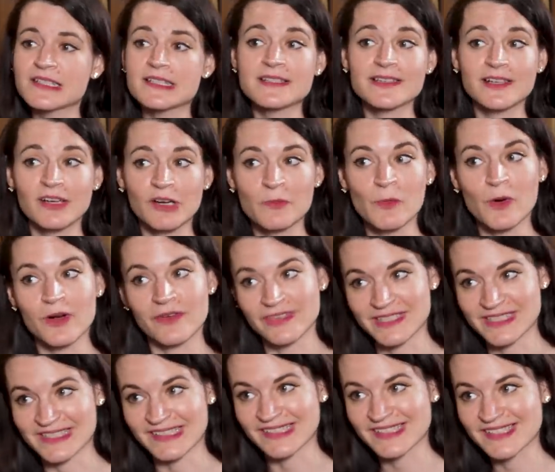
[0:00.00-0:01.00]

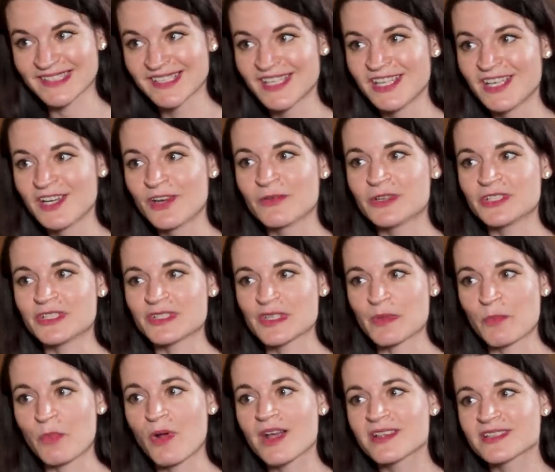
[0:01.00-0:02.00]
Ceramorphosis, which is the
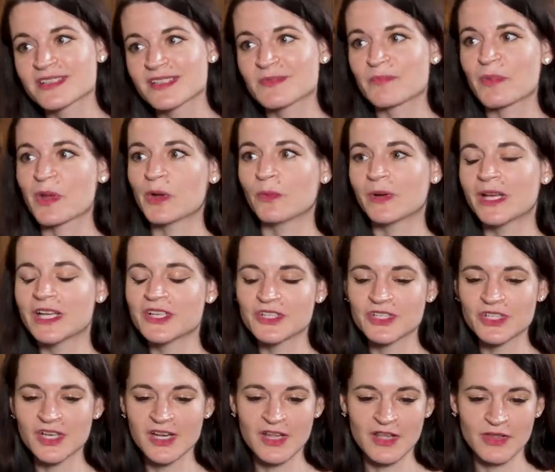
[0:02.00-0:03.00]
process by which,